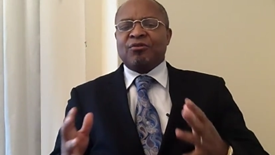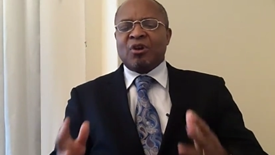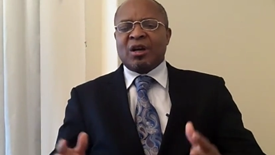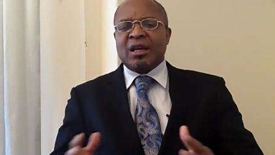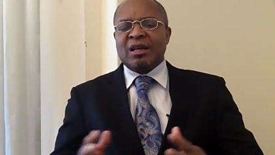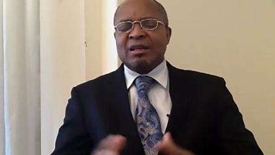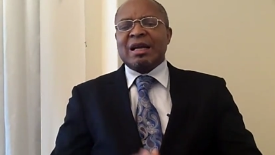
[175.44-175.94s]

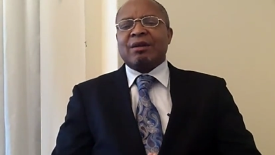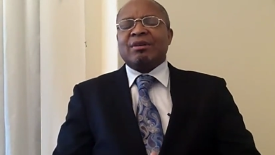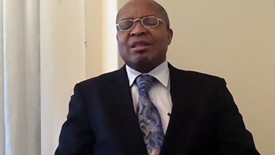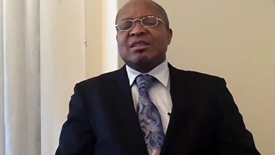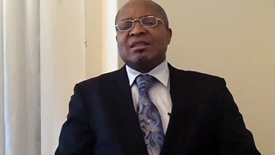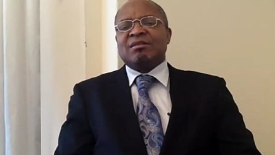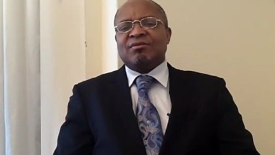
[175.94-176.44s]
foreign
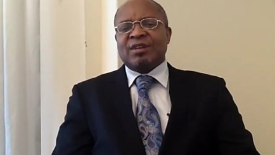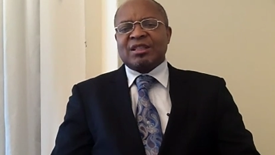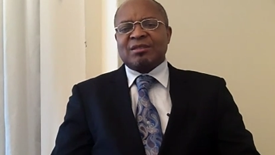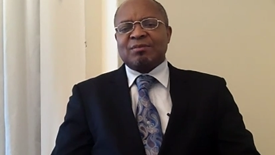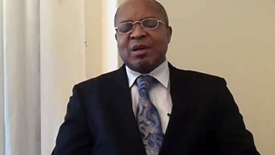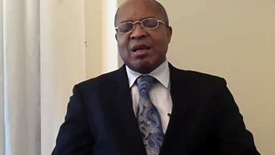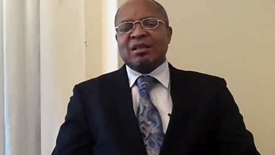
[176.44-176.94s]
direct
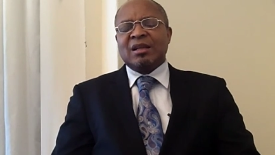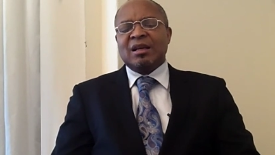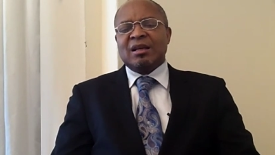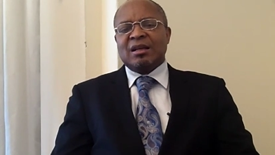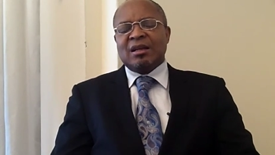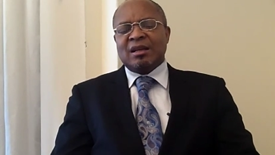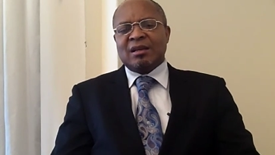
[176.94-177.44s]
investment
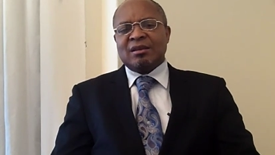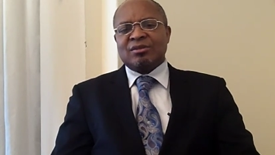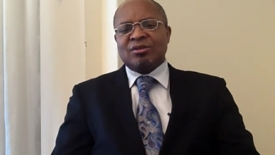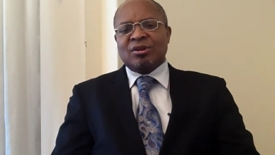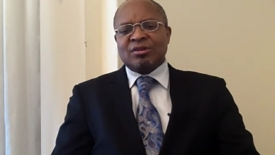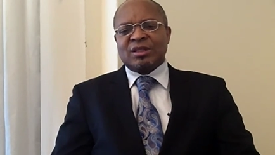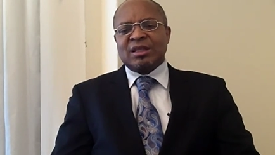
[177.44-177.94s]
uh,
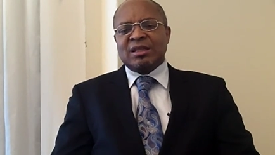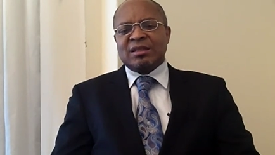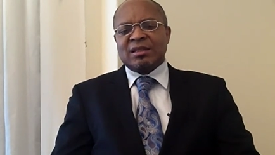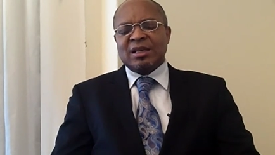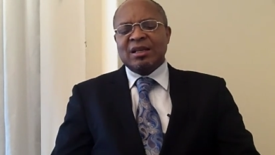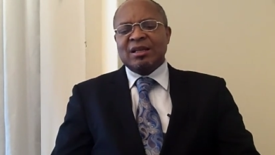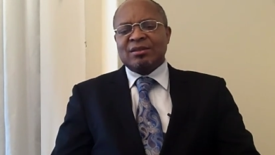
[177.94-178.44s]

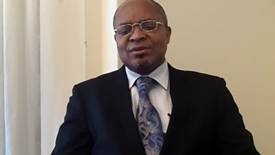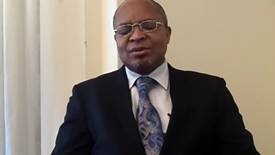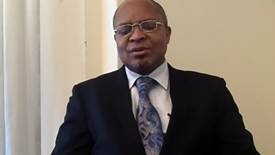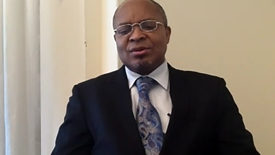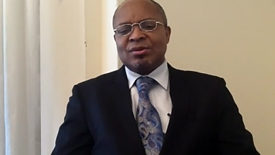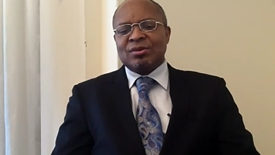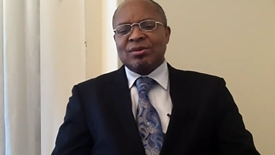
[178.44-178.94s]
sources.
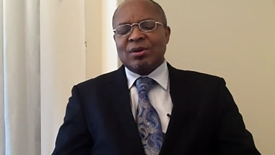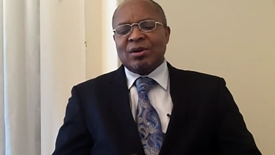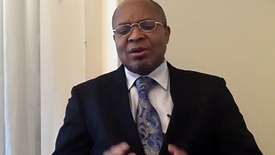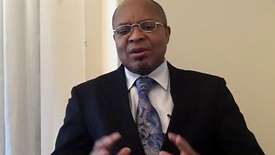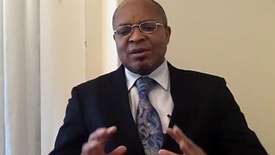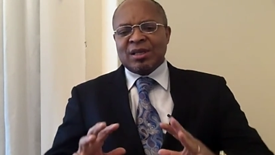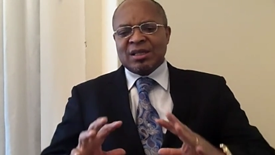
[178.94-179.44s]
So
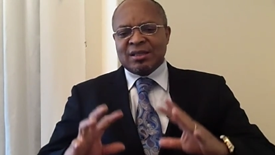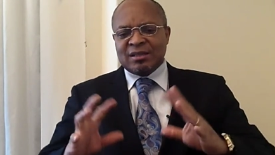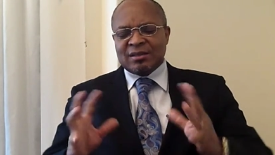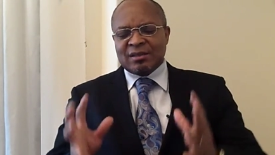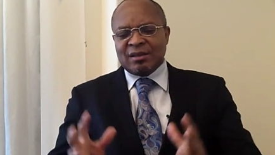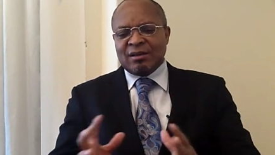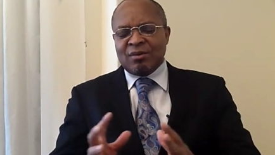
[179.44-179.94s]
uh, this
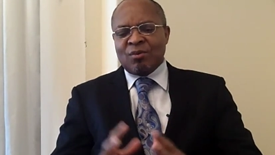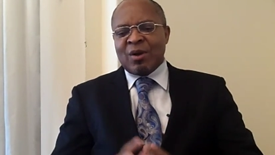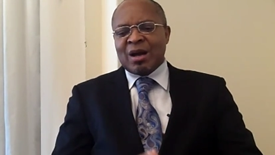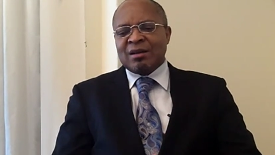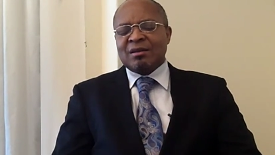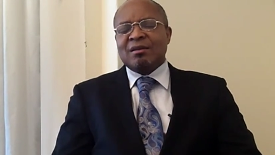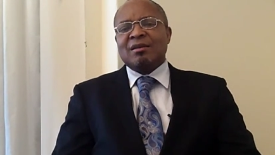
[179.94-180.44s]
is uh,
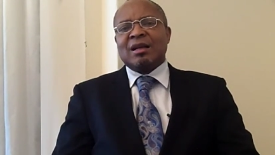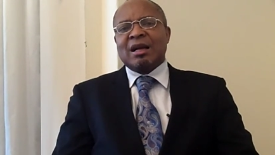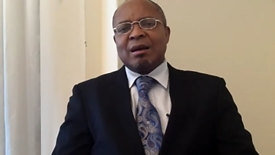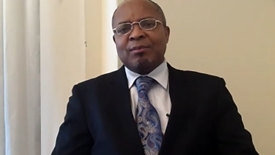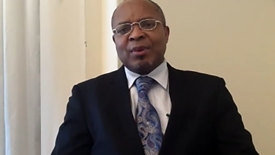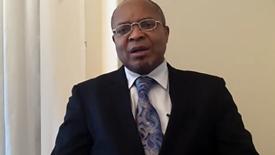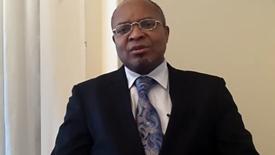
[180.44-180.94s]
one
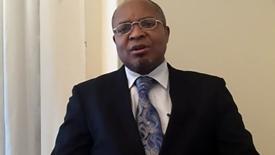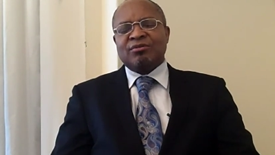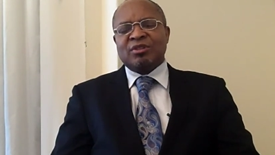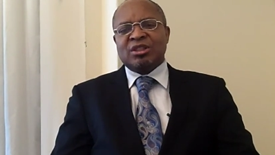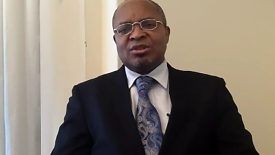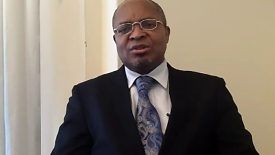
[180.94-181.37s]
compound of